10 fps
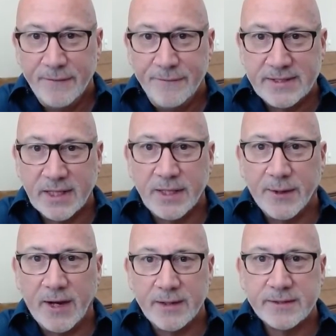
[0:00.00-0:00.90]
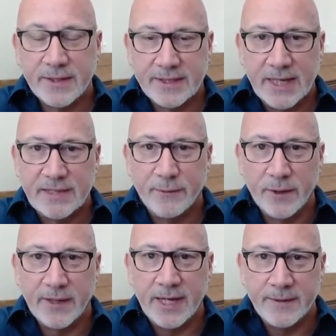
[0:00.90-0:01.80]
physically are successful
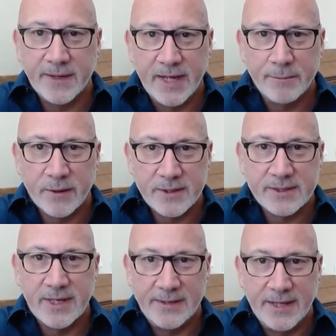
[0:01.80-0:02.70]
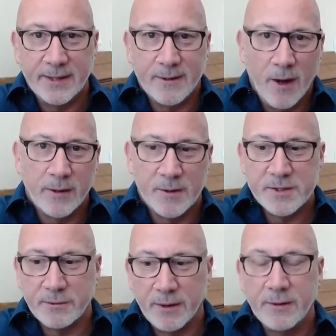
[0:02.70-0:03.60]
in hitting the numbers and then the call goes
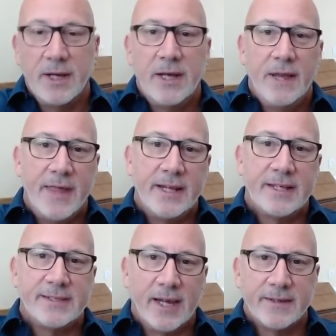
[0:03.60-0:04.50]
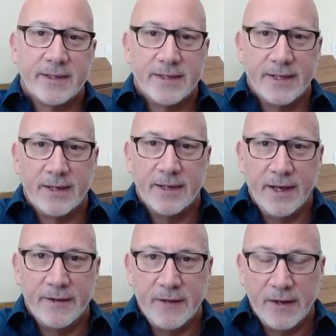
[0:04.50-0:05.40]
through. that is technically
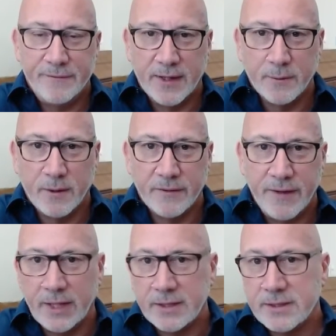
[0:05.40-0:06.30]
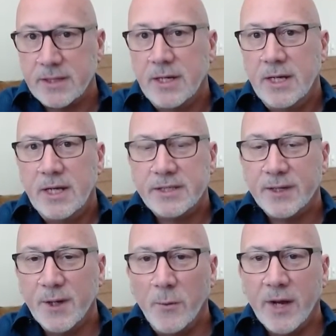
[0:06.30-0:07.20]
a federal offense. So you
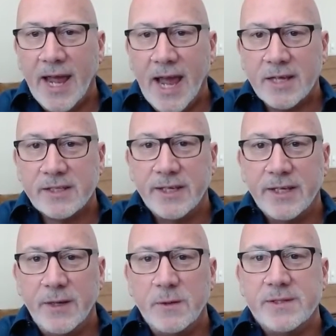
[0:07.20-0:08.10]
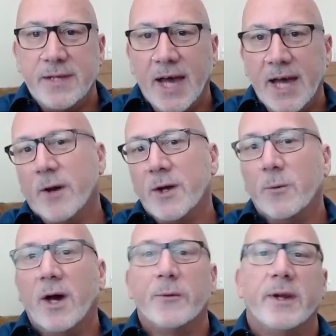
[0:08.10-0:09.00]
don't want to actually use
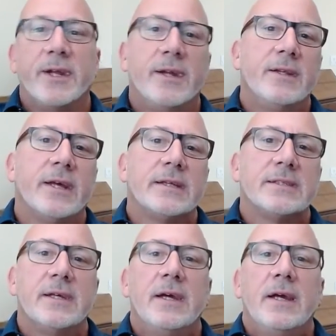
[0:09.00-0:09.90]
911 when you do this.